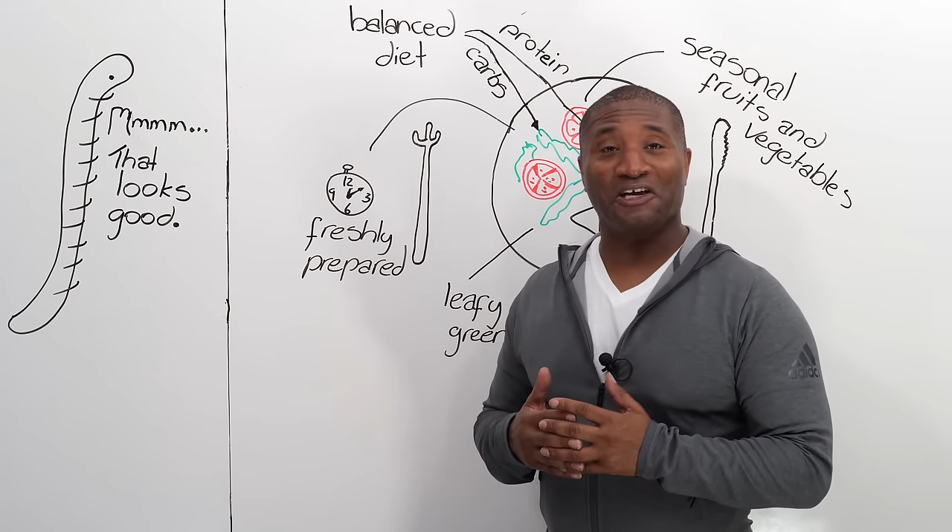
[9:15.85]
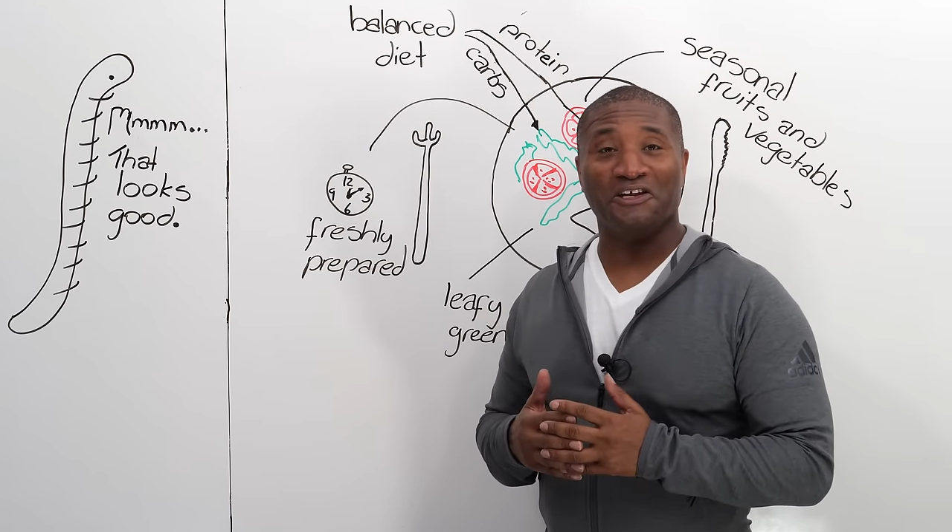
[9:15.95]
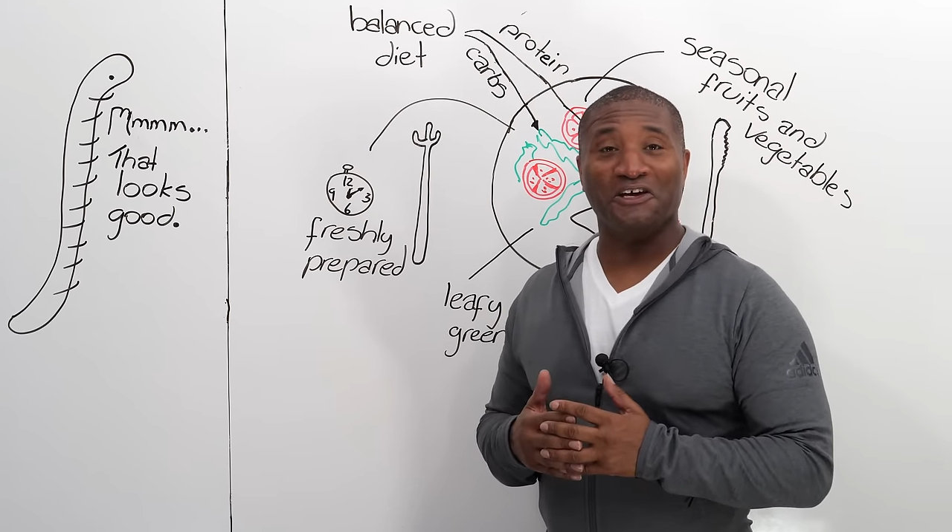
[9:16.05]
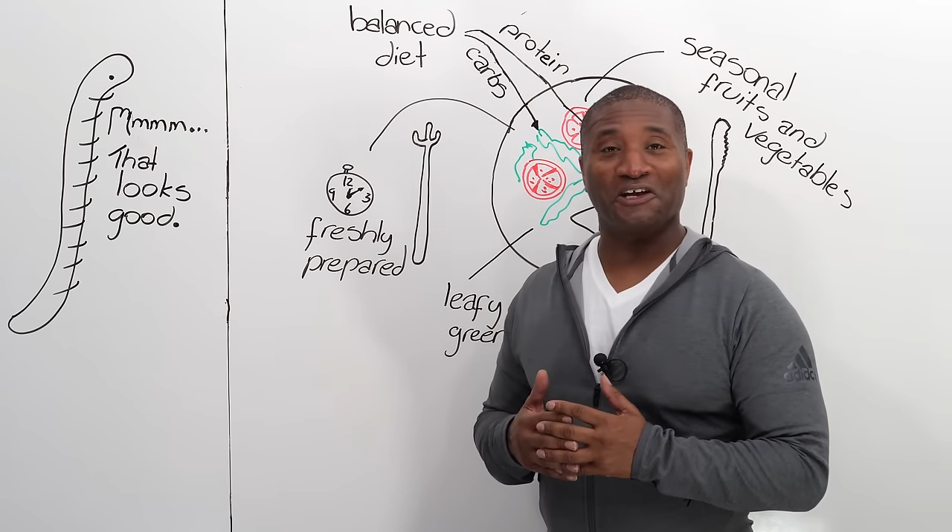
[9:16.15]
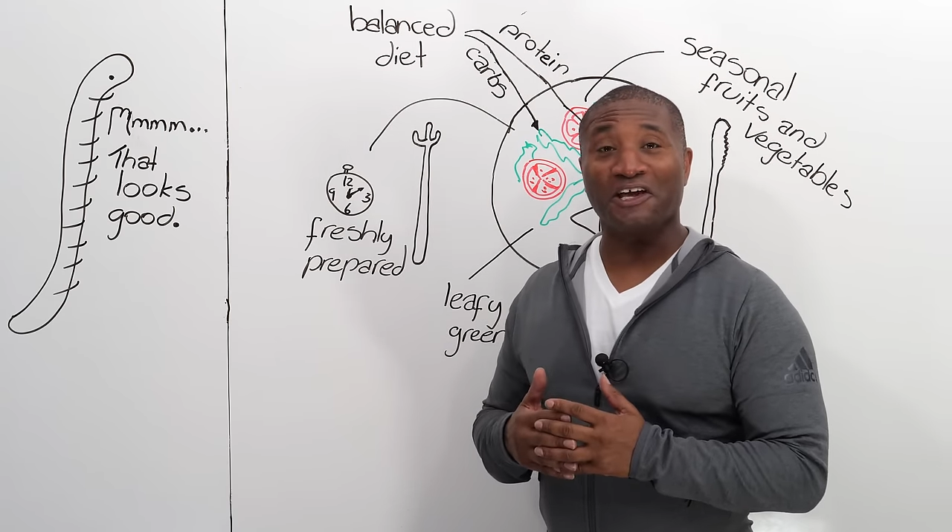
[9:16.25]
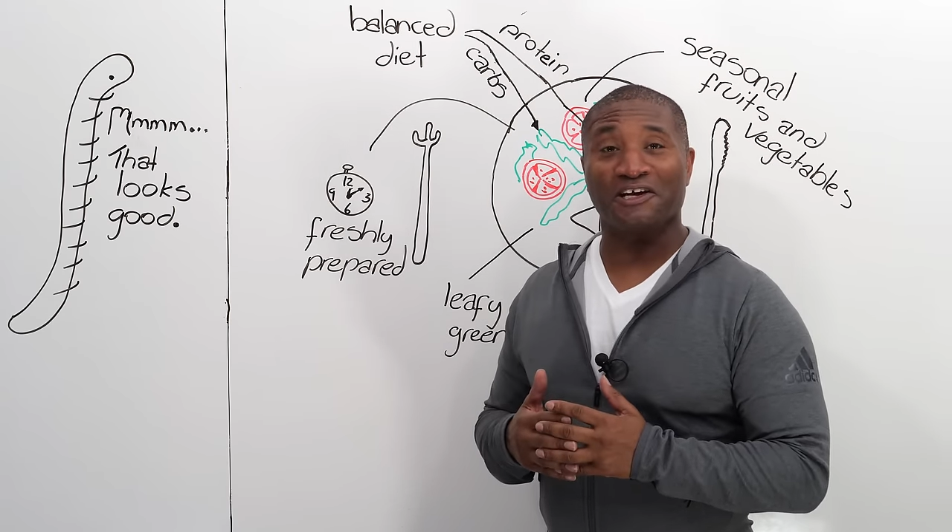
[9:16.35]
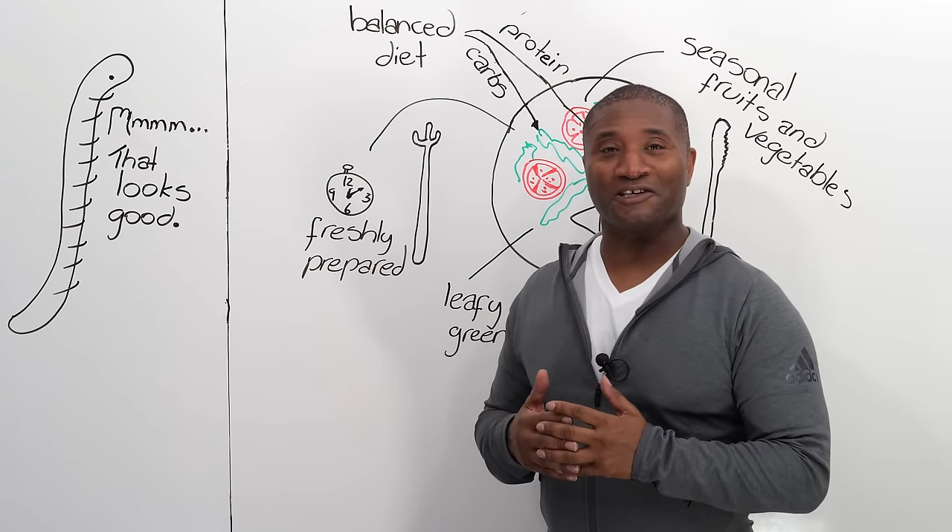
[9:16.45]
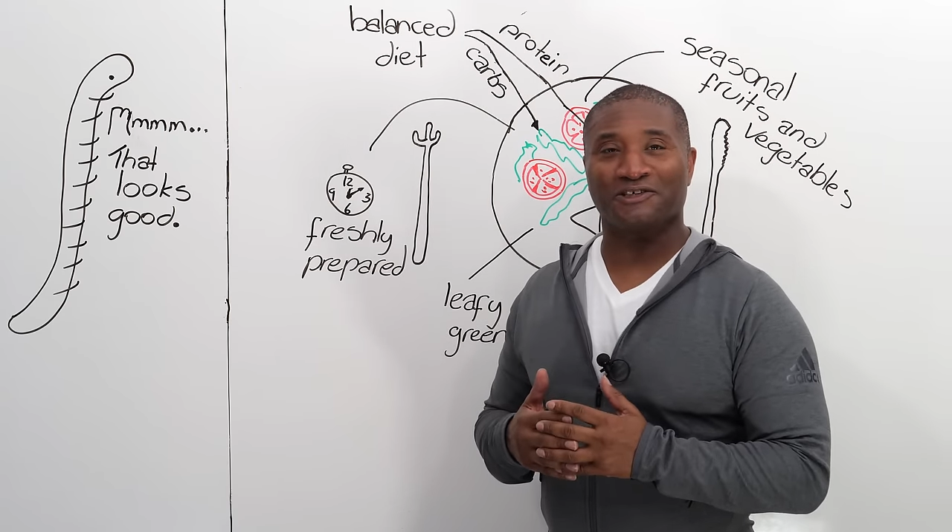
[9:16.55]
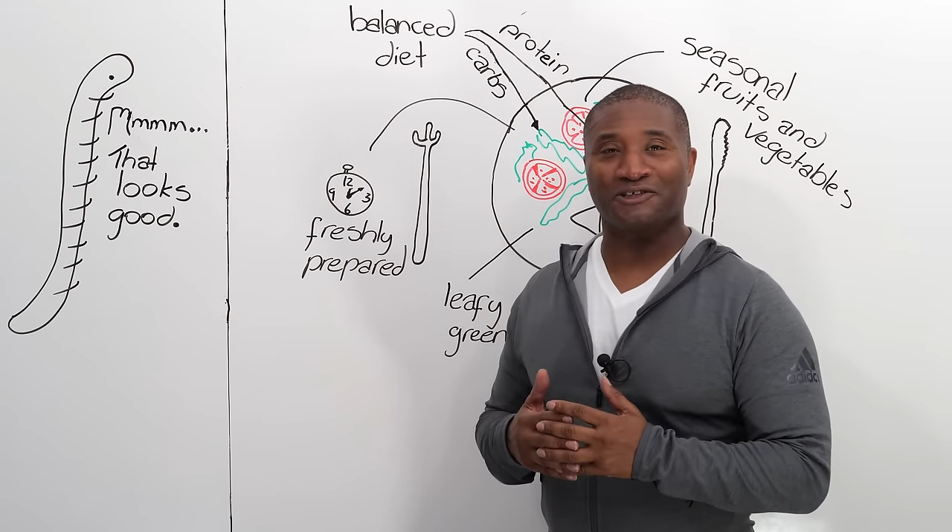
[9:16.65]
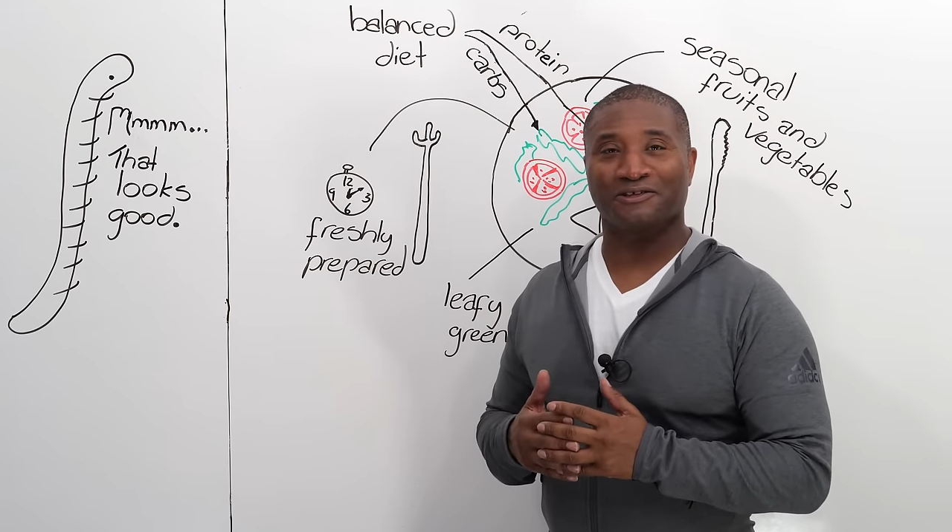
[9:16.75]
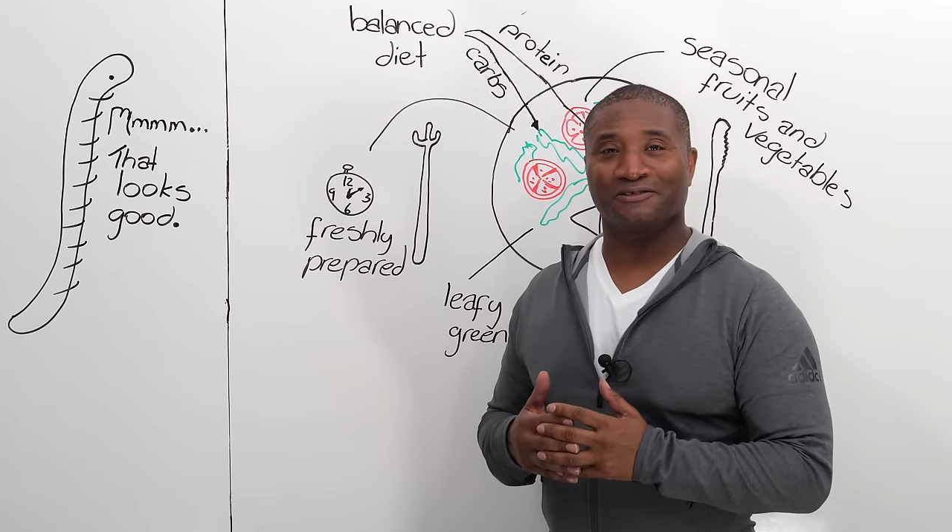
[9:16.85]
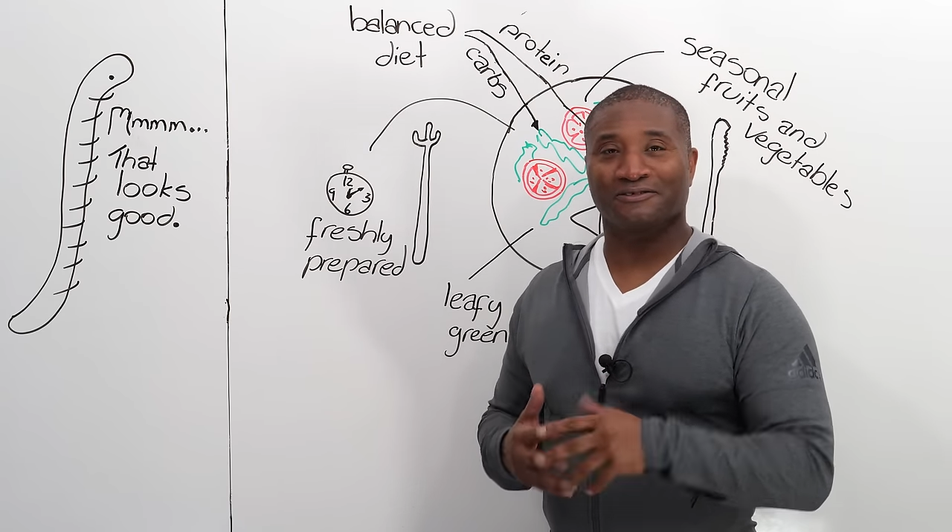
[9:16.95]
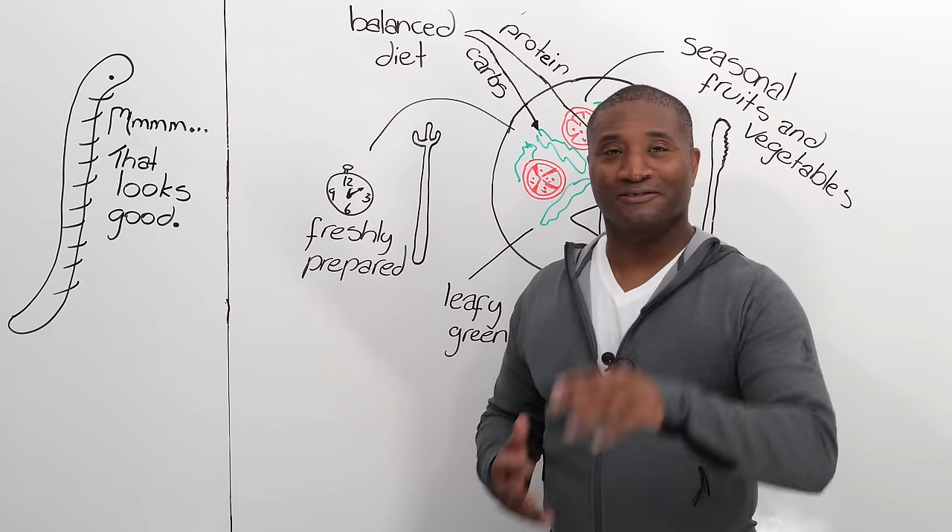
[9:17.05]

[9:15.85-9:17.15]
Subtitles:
in English.